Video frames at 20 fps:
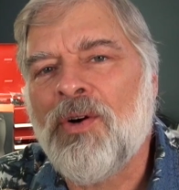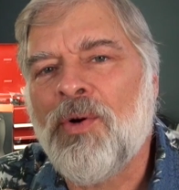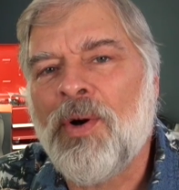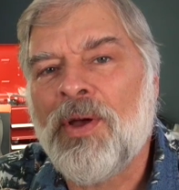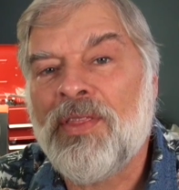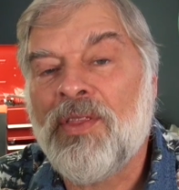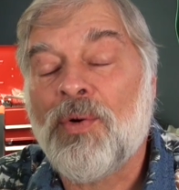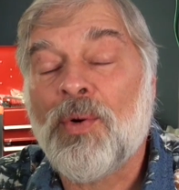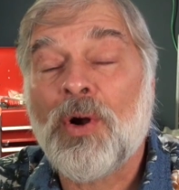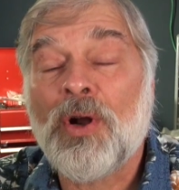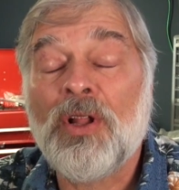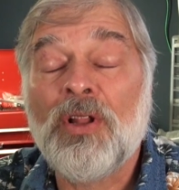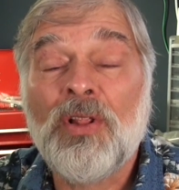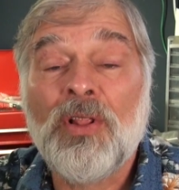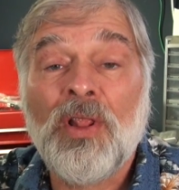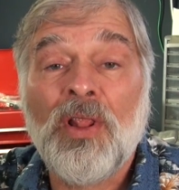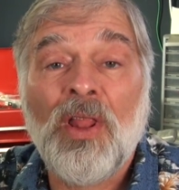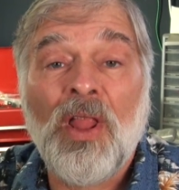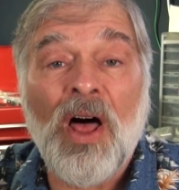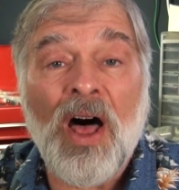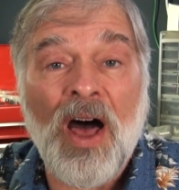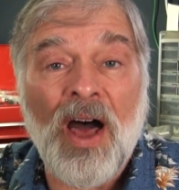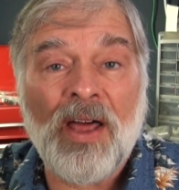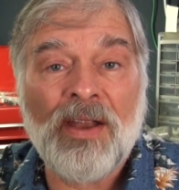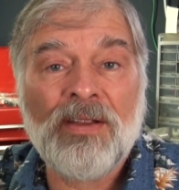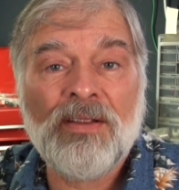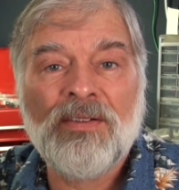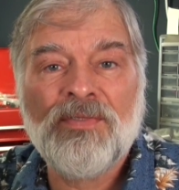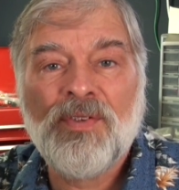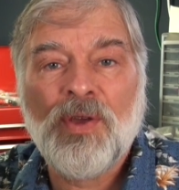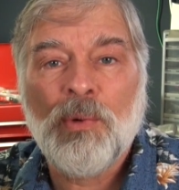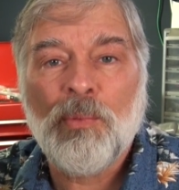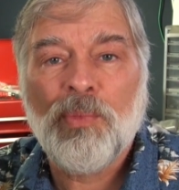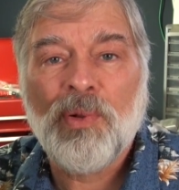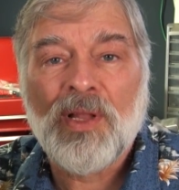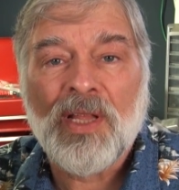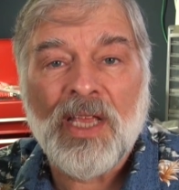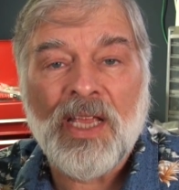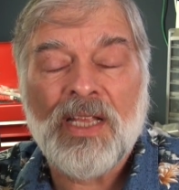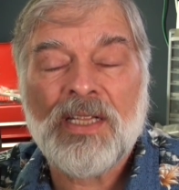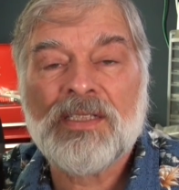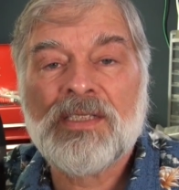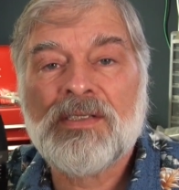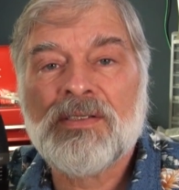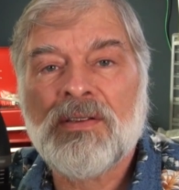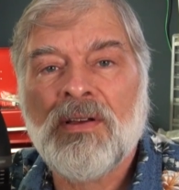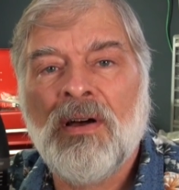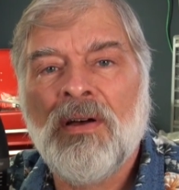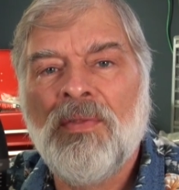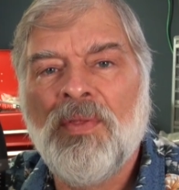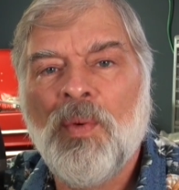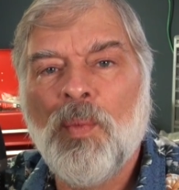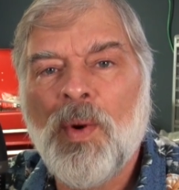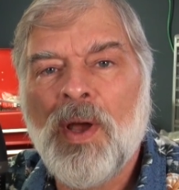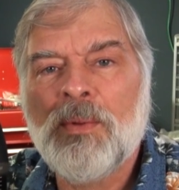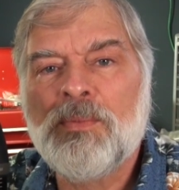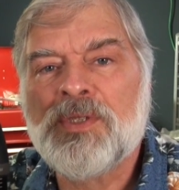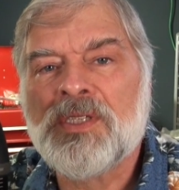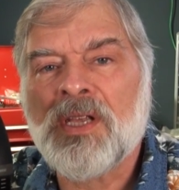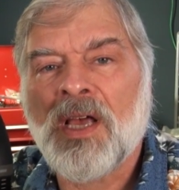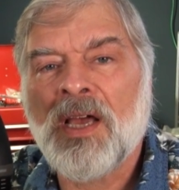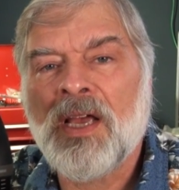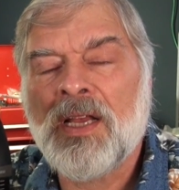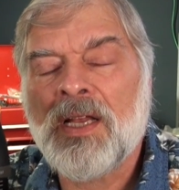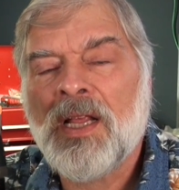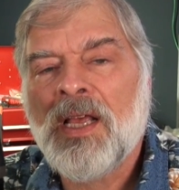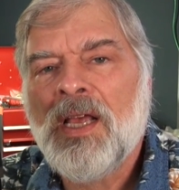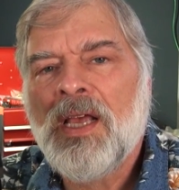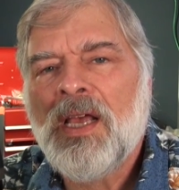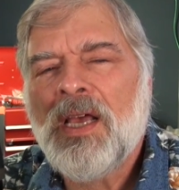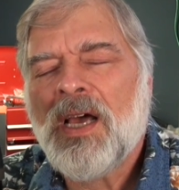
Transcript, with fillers: going. There were a lot of complaints on the website.